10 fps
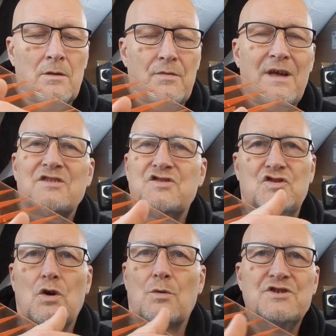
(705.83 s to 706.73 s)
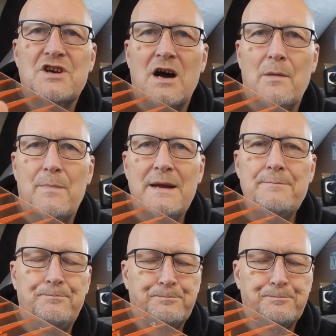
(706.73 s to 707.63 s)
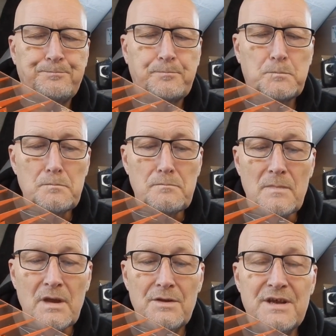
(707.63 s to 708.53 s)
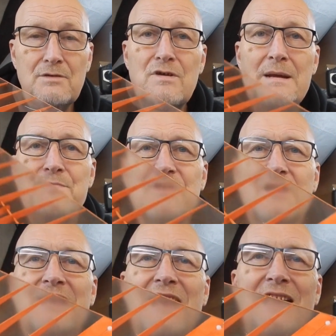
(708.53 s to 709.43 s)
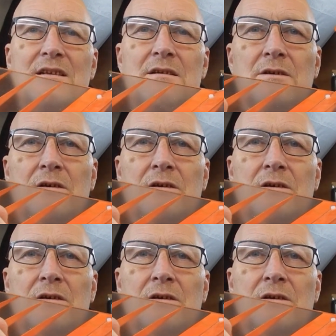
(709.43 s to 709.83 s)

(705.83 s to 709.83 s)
that's just orange car paint. The ribs, again,